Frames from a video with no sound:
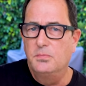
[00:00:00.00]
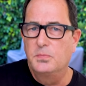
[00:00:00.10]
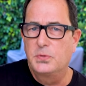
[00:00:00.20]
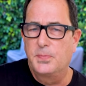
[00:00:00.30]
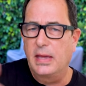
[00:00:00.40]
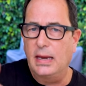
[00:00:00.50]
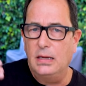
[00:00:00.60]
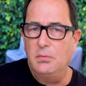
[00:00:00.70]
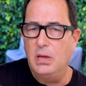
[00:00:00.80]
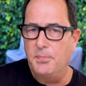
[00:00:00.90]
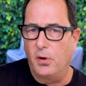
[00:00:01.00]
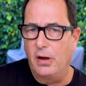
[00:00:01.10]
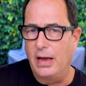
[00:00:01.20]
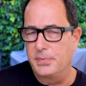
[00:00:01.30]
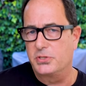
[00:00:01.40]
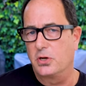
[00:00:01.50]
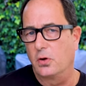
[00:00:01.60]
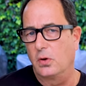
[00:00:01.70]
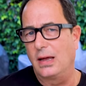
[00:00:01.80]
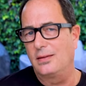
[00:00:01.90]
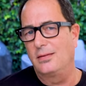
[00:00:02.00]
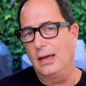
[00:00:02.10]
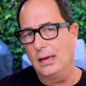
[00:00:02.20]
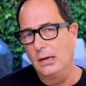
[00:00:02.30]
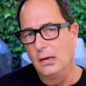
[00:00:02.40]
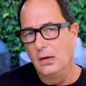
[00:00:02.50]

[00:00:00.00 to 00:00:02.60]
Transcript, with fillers: spaghetti and meatball episode how to take